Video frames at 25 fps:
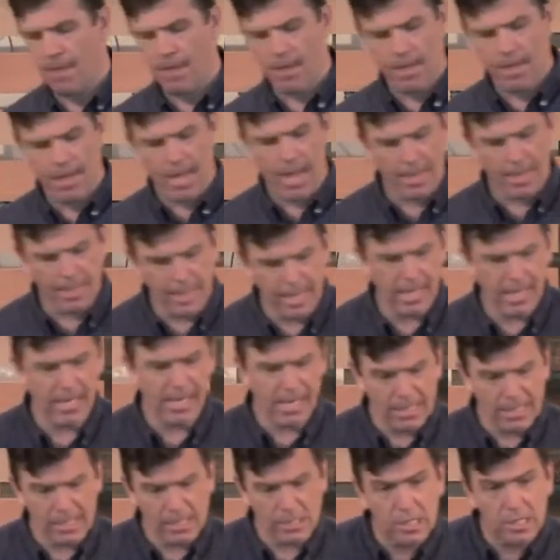and
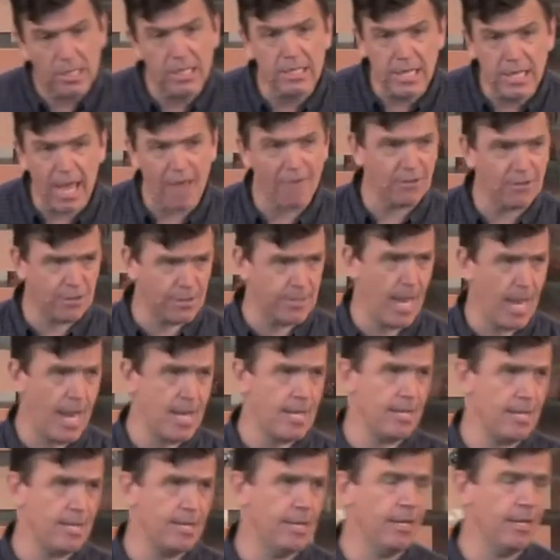he is
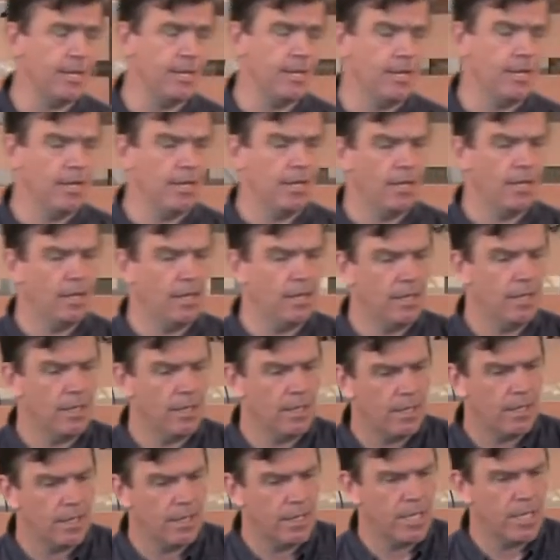devastated.
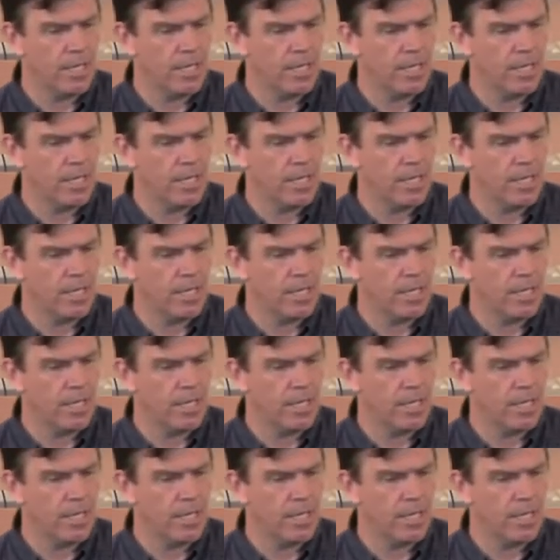He